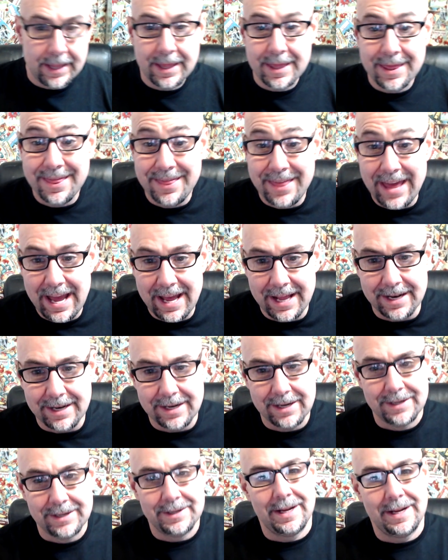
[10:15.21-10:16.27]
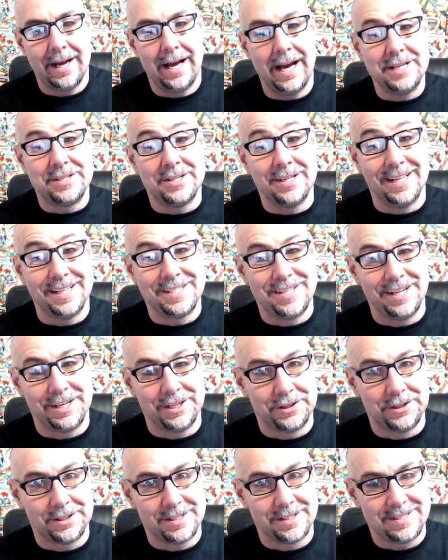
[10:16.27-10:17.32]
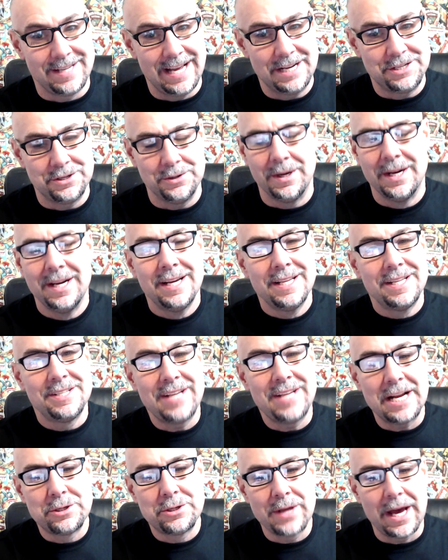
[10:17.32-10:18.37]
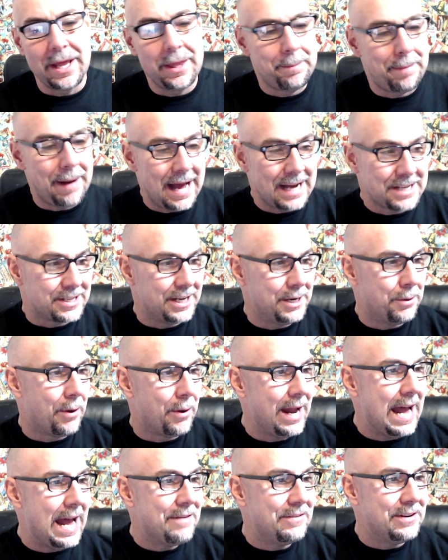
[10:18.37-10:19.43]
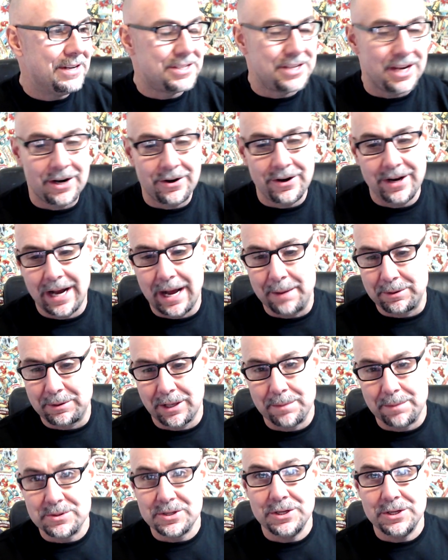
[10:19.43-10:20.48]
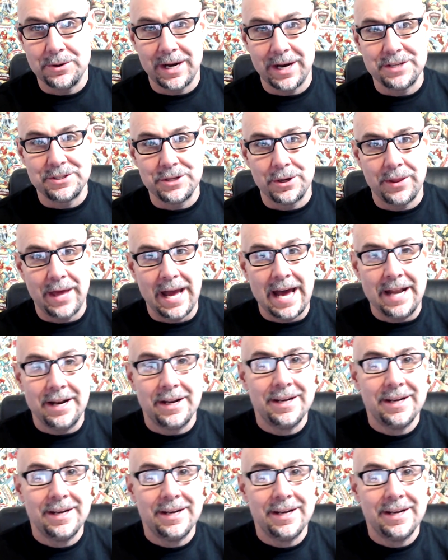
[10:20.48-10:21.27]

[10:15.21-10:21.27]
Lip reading: Then I said, let's take a look at the statue. The statue's out of the box. I didn't want to have it in this area. I'm clumsy. You guys know that.